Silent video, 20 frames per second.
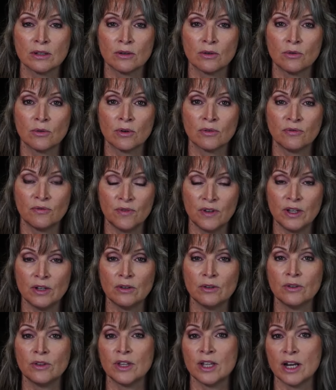or
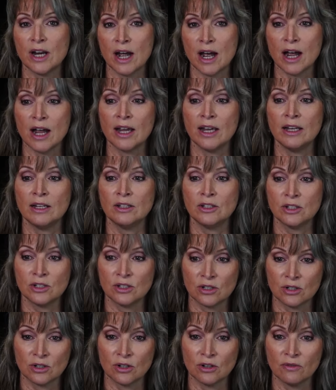feel that I
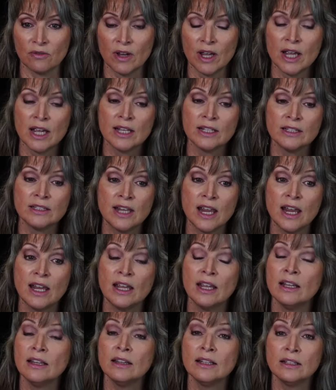deserve,
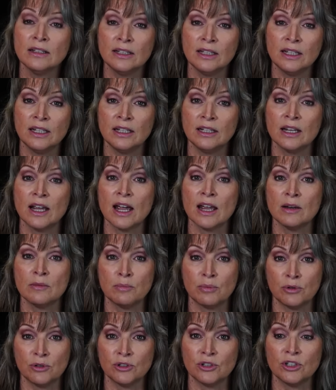taking the lead and
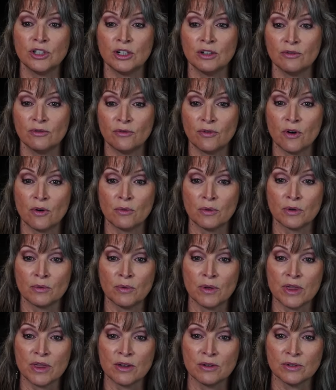pushing forward
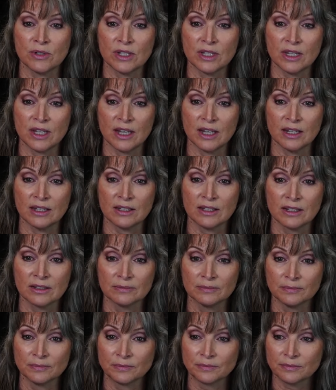with those things.
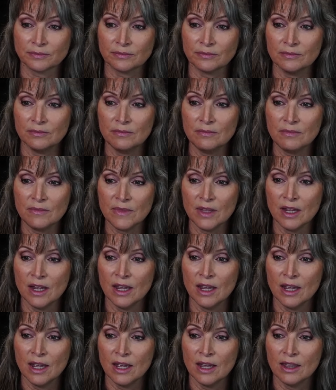
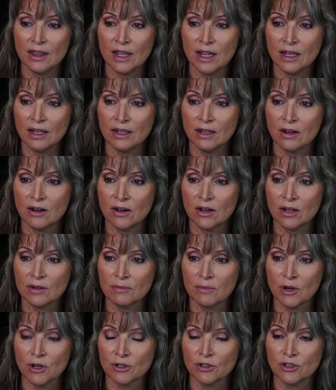Then on
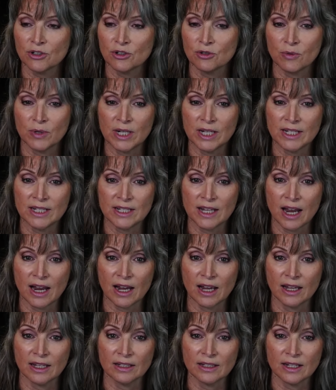March
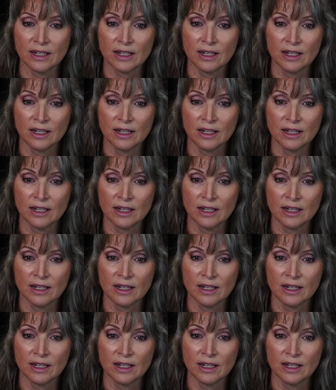22nd,